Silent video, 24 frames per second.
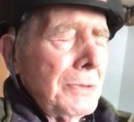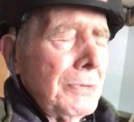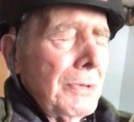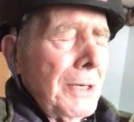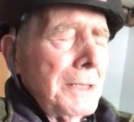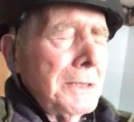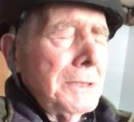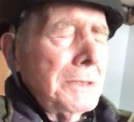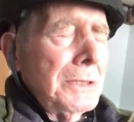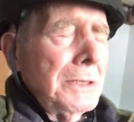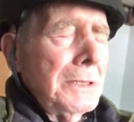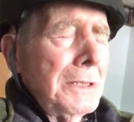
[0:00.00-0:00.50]
Sea
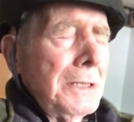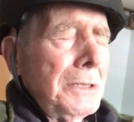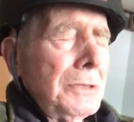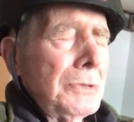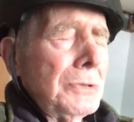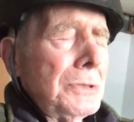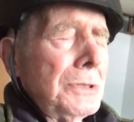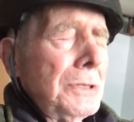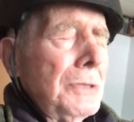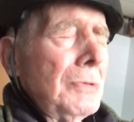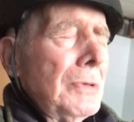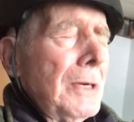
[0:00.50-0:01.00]
rats. You eat
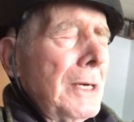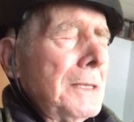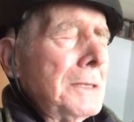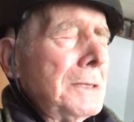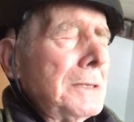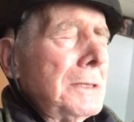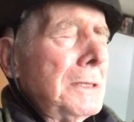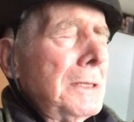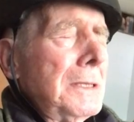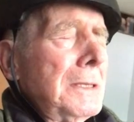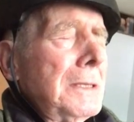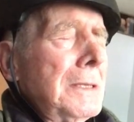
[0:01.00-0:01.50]
your sea
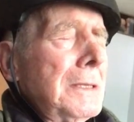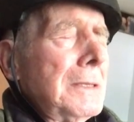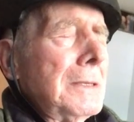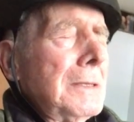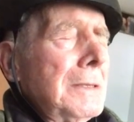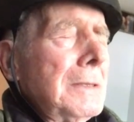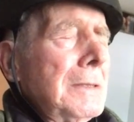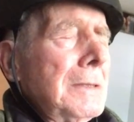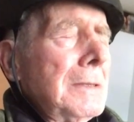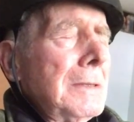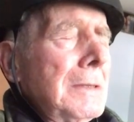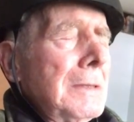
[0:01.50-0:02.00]
rats,
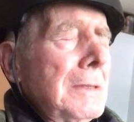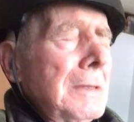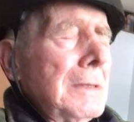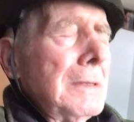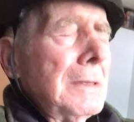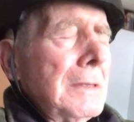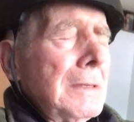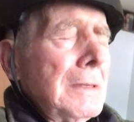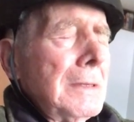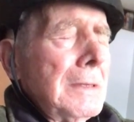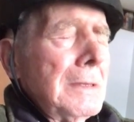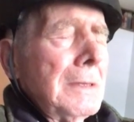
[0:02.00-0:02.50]

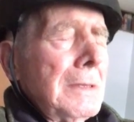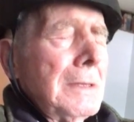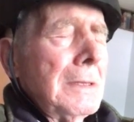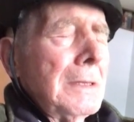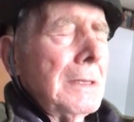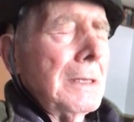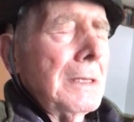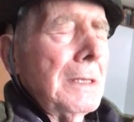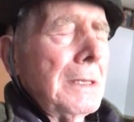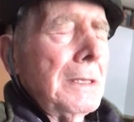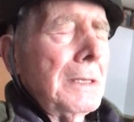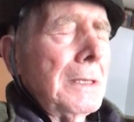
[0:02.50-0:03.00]

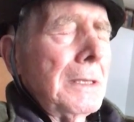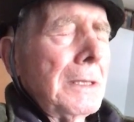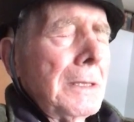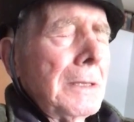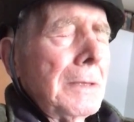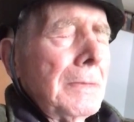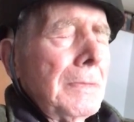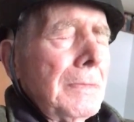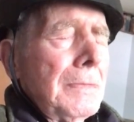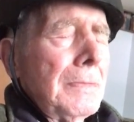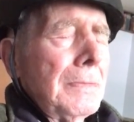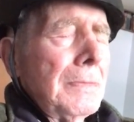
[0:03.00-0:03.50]
and
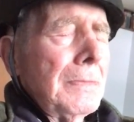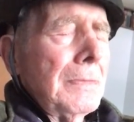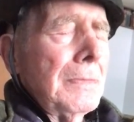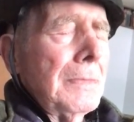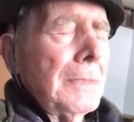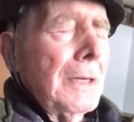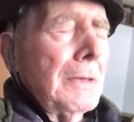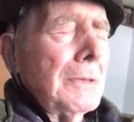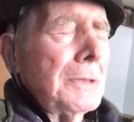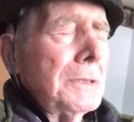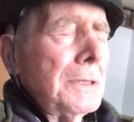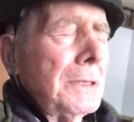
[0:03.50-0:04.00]

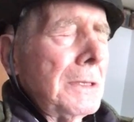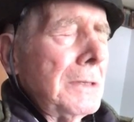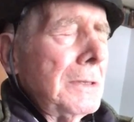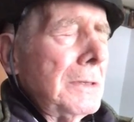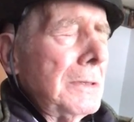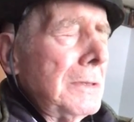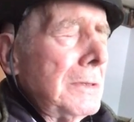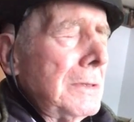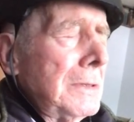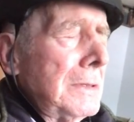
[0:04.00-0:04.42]
that was it.